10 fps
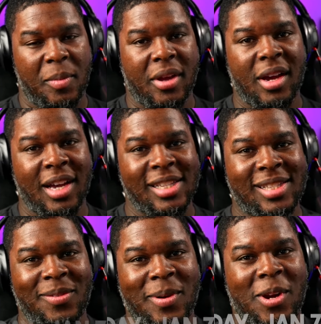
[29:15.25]

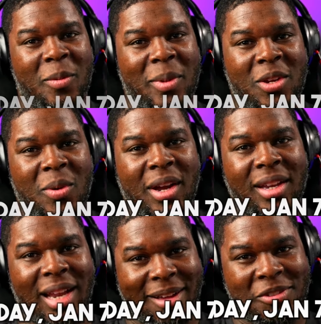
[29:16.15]
because we're going to be
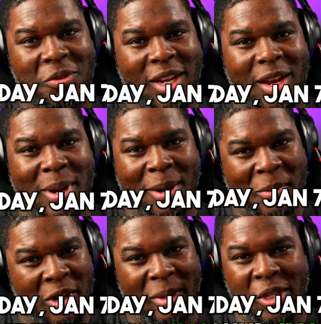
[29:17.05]
doing a live stream and
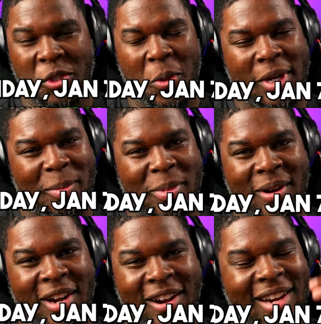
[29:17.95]
I'm going to be showing
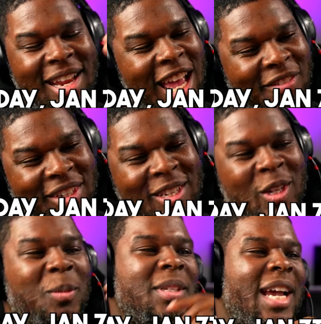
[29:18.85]
up on there and having a
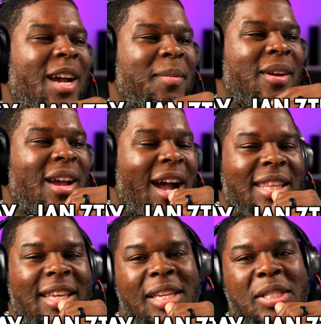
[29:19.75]
dope time.
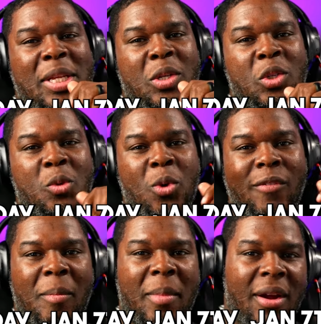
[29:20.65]
I think he said he could do
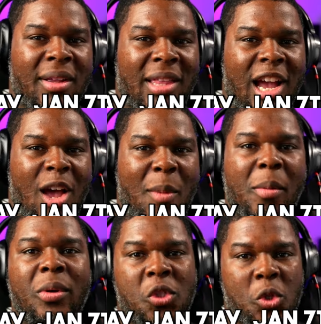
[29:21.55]
more of a marathon,
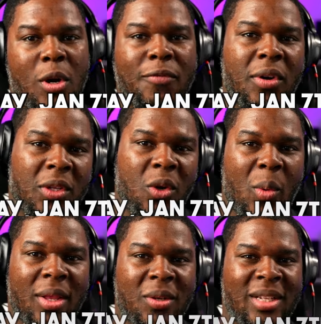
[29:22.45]
but I want to show up for a
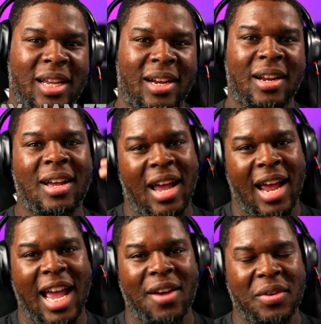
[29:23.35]
little window there
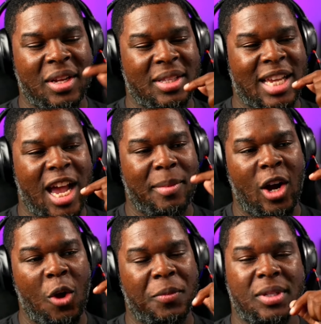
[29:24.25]
and have a good
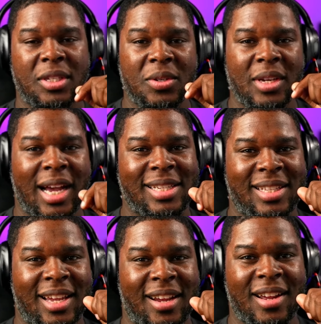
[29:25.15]
time. I hope to see you
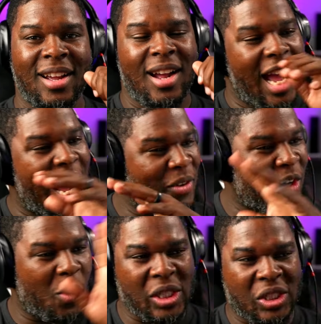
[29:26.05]
guys there. Have
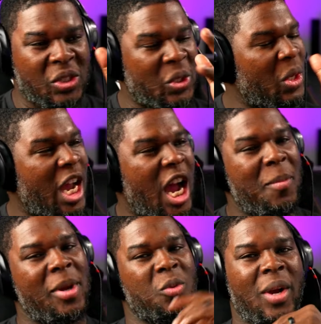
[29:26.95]
your questions or your
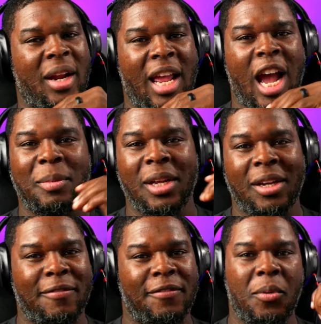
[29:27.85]
comments ready. I'm
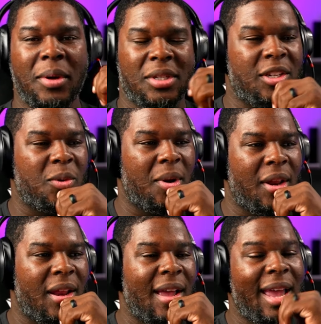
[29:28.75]
looking forward to
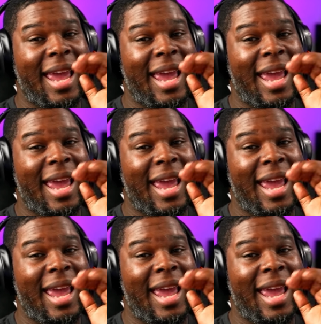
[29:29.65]
doing it.